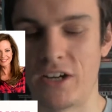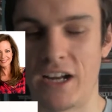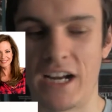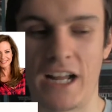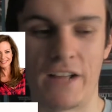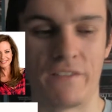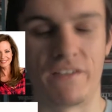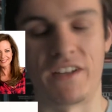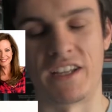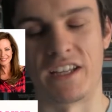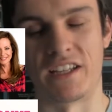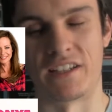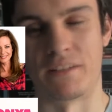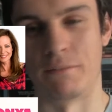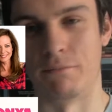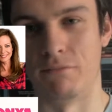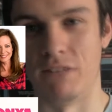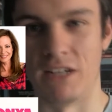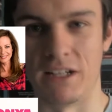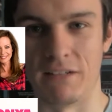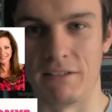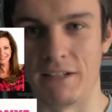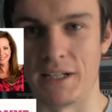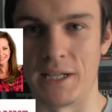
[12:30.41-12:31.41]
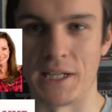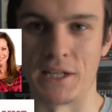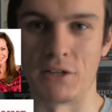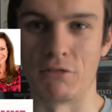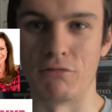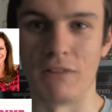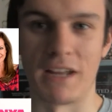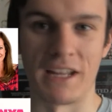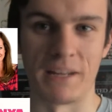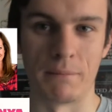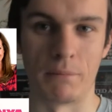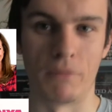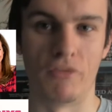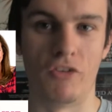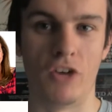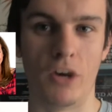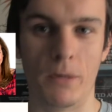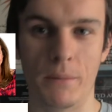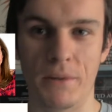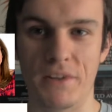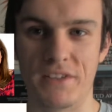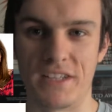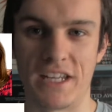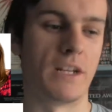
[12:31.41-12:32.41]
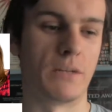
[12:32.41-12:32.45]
and I think it's a really, really great performance.